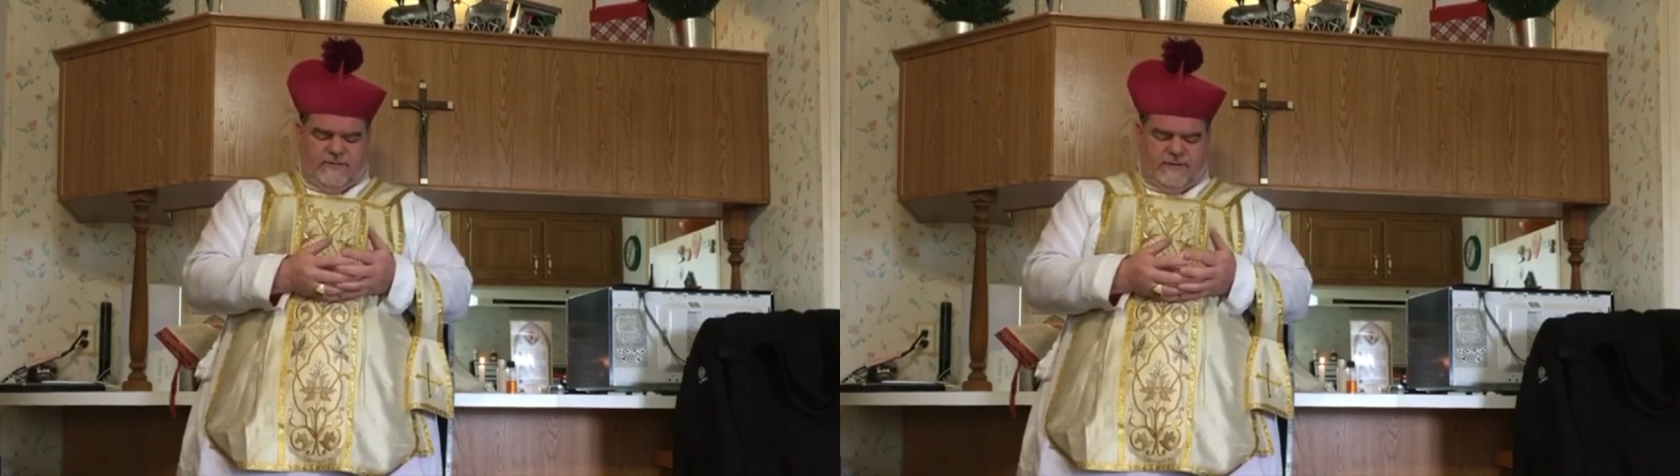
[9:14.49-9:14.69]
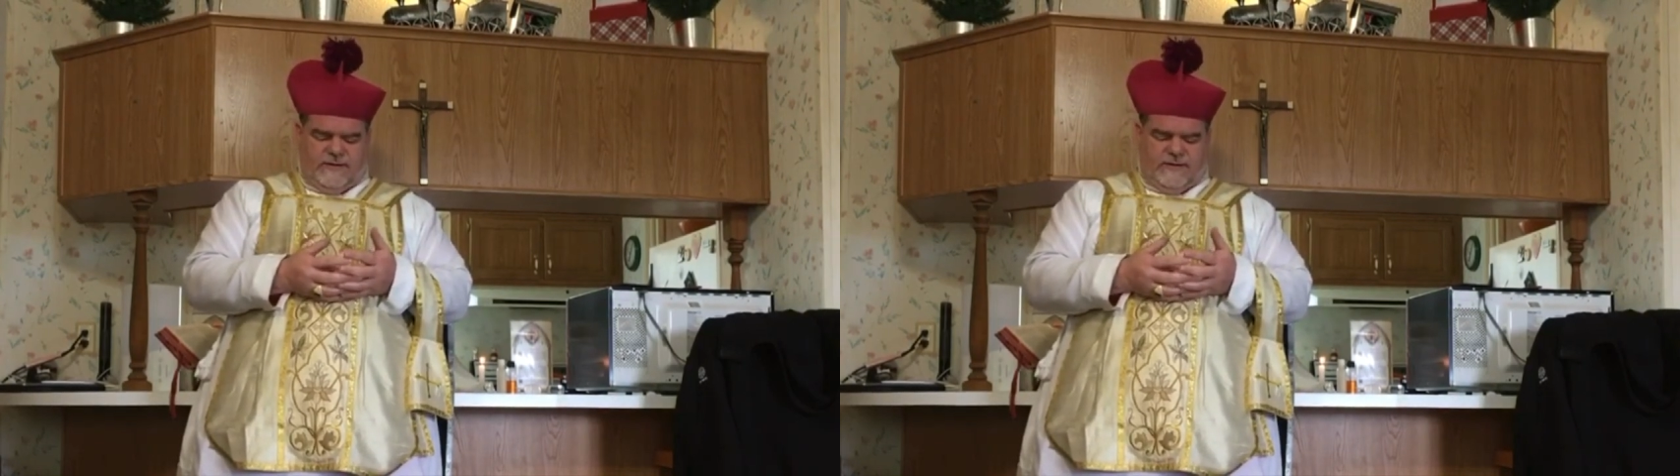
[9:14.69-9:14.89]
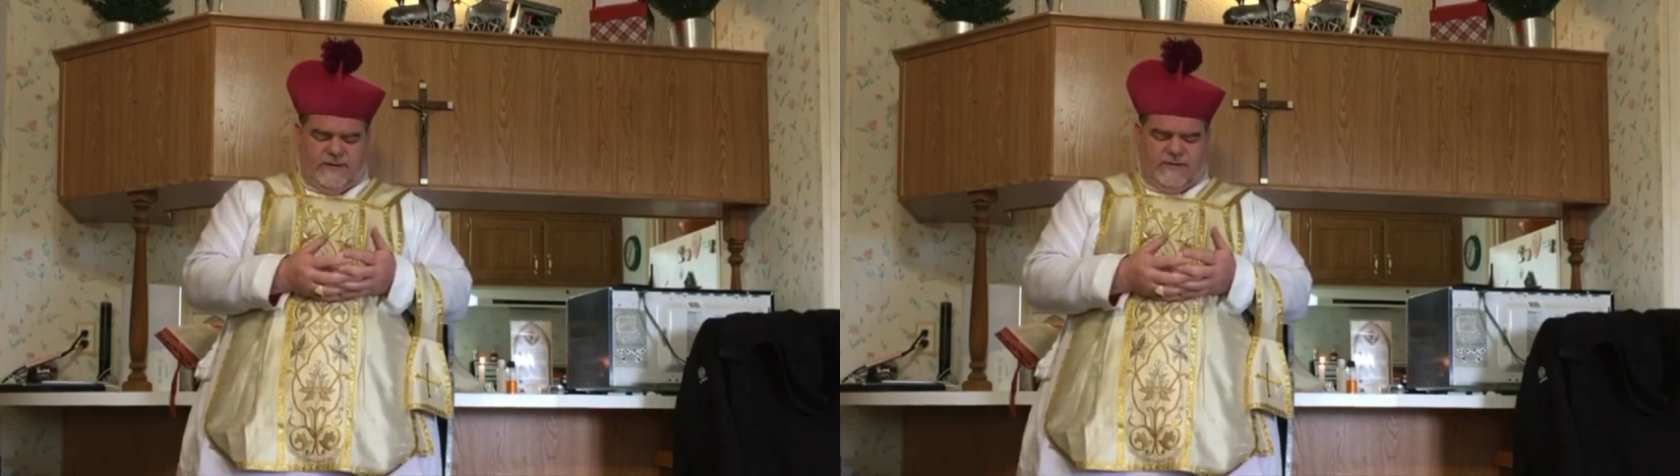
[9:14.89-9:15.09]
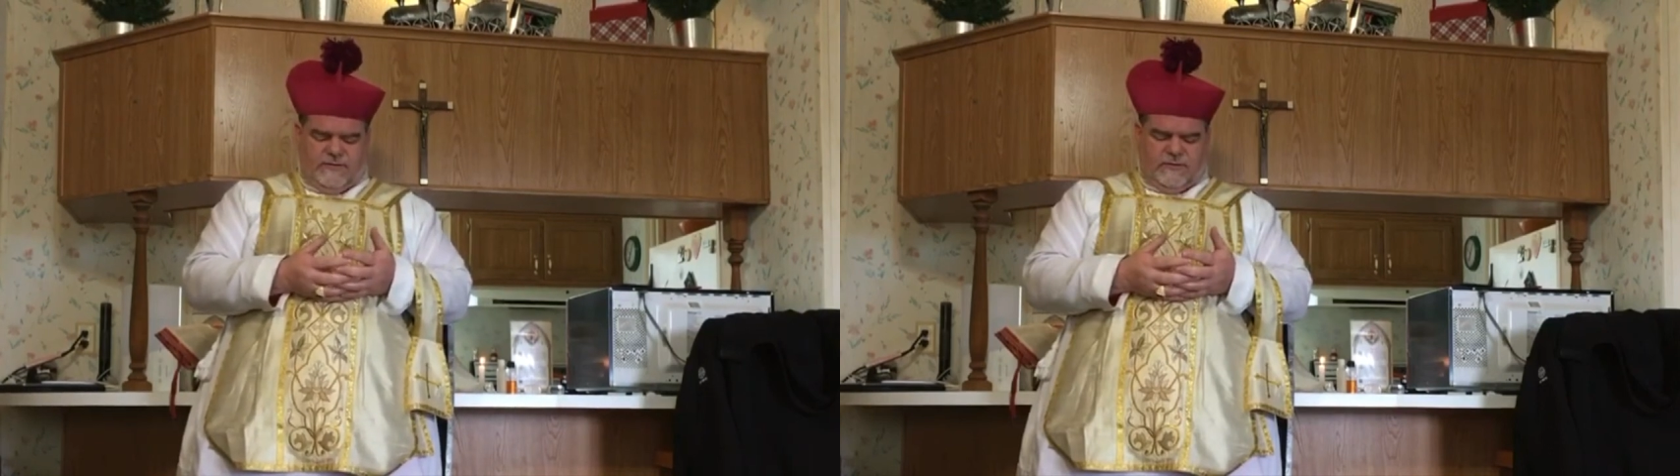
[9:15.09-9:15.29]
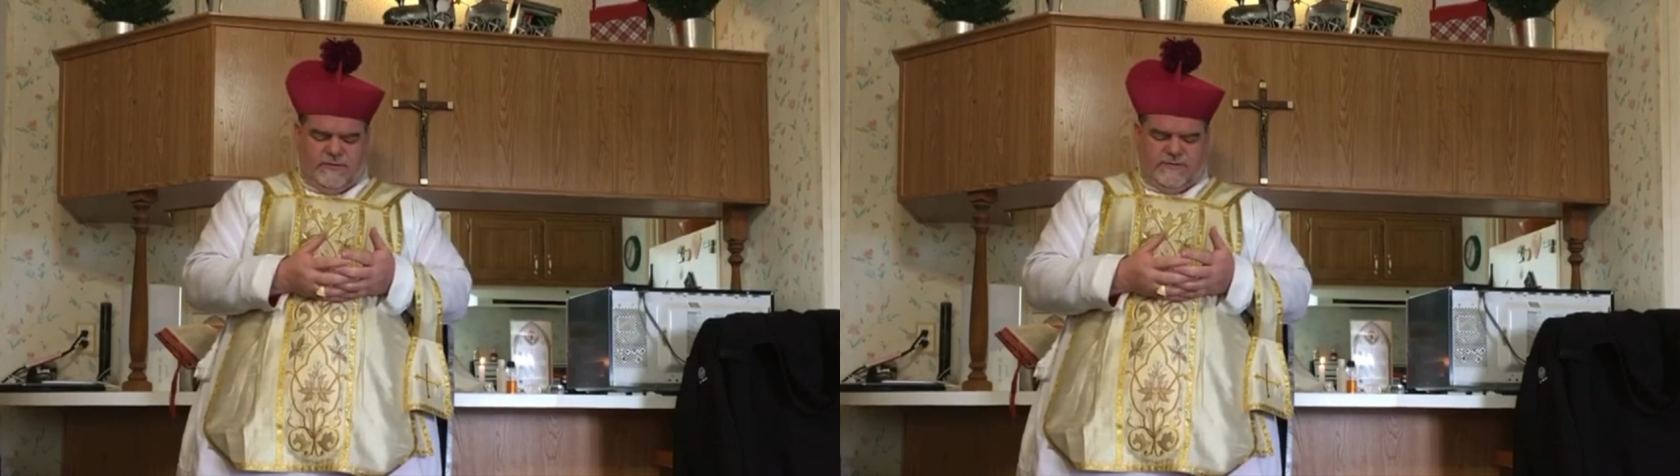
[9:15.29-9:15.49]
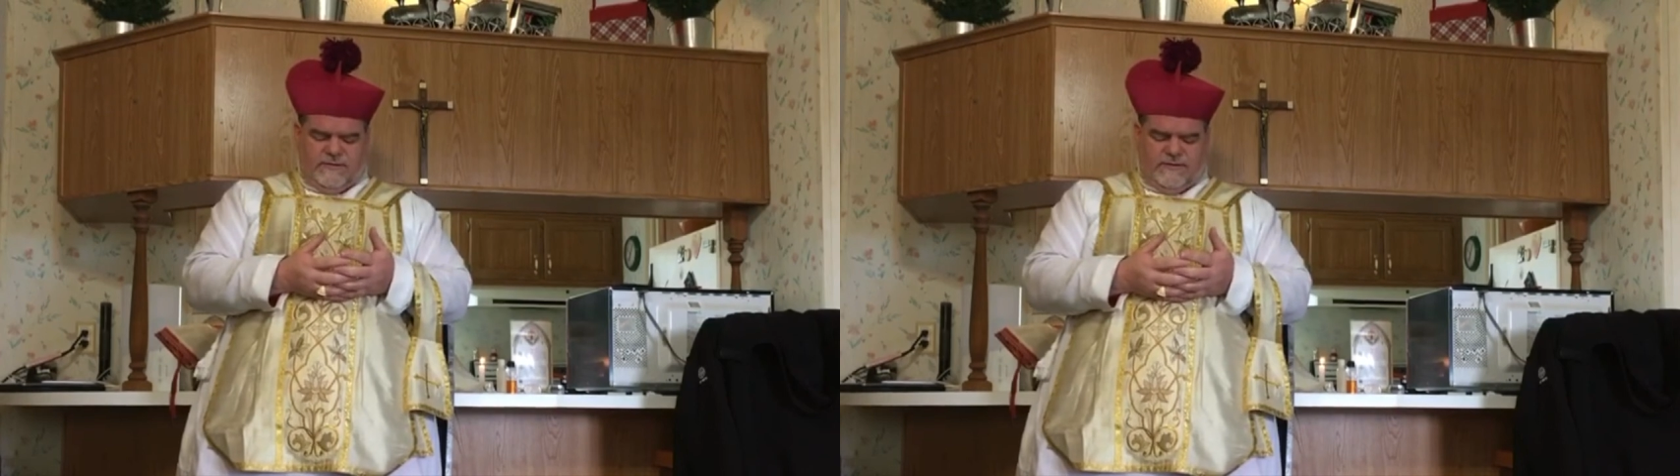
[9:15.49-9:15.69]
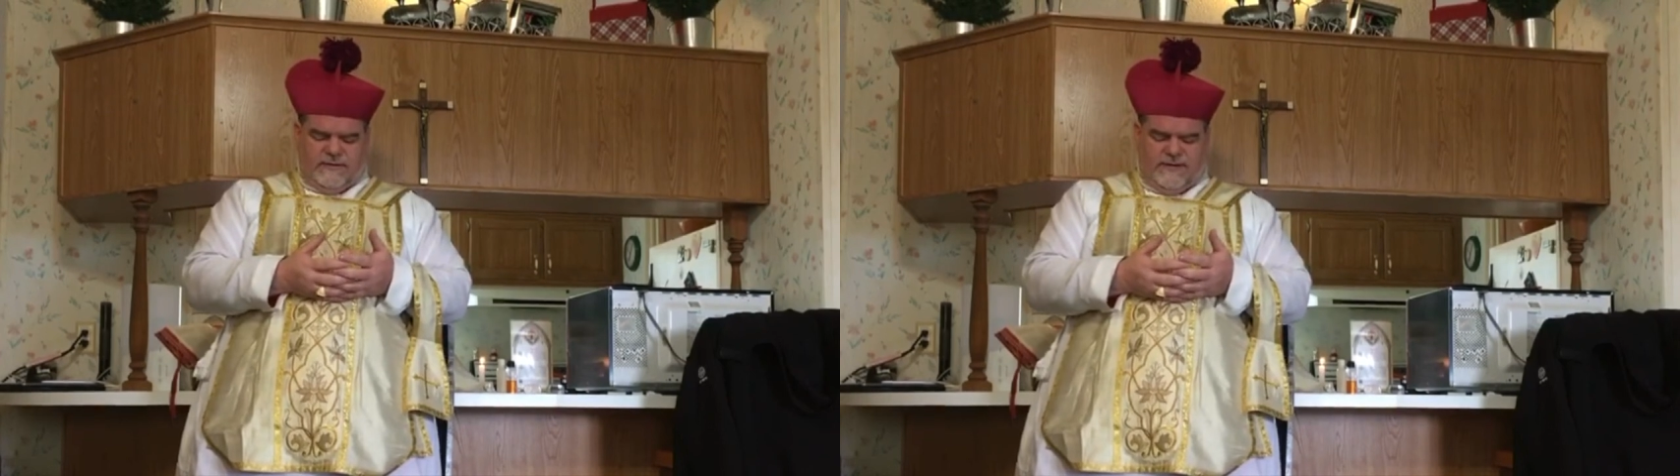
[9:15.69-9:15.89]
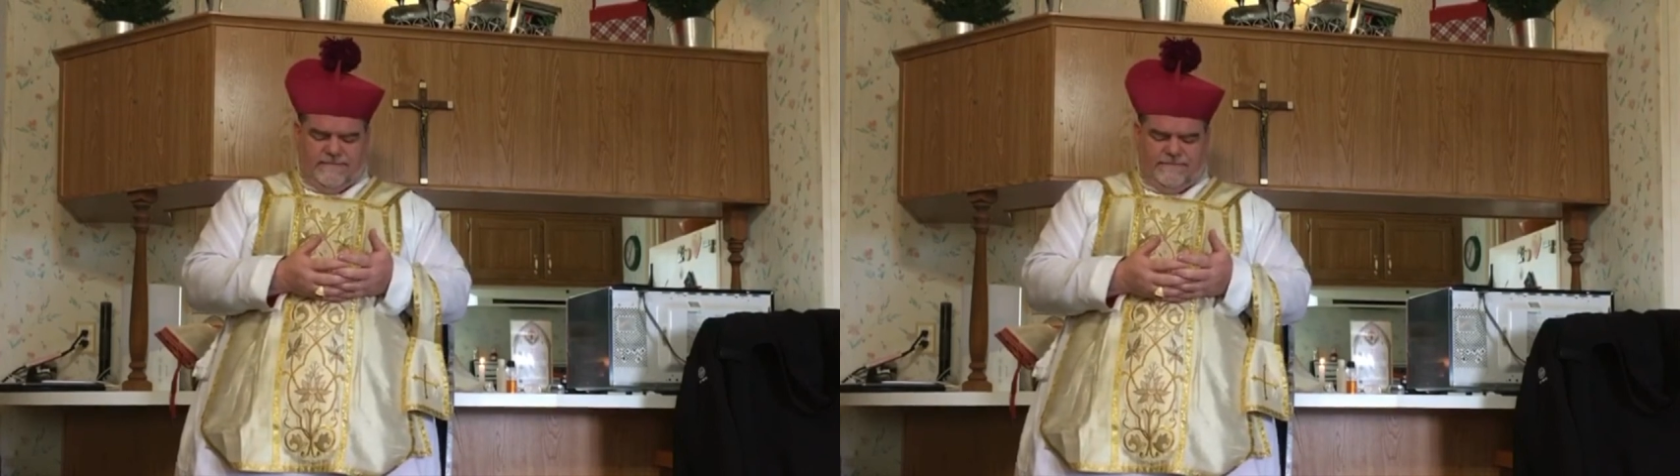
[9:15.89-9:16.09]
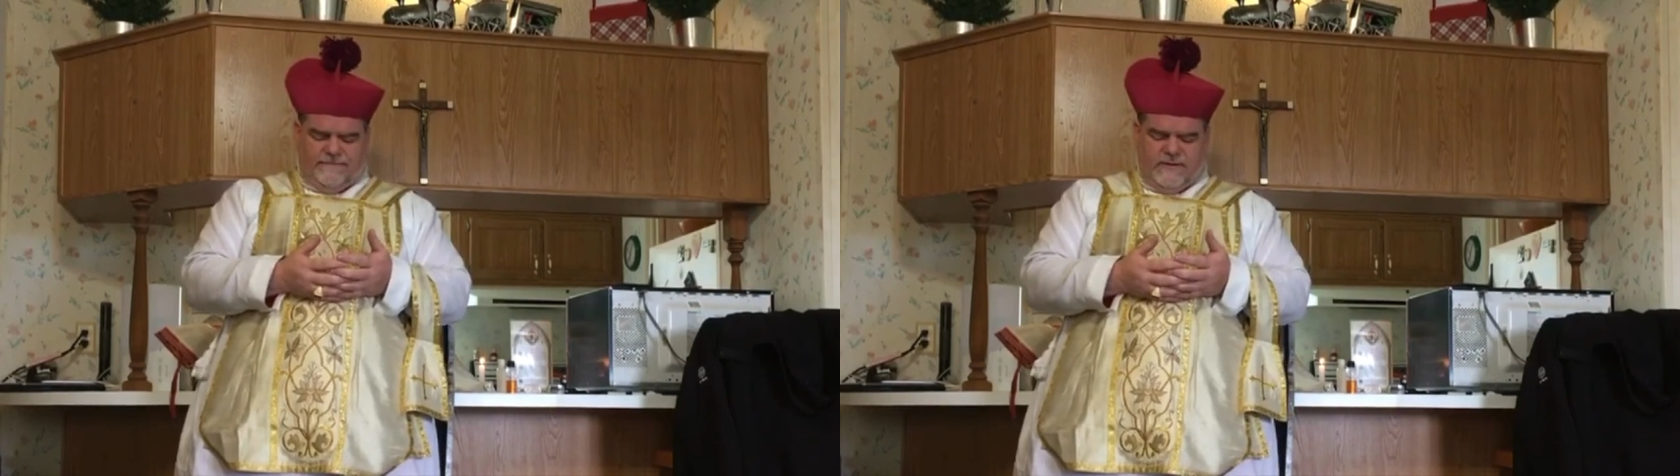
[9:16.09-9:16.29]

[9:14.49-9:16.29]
So in any case, we'll close it at that.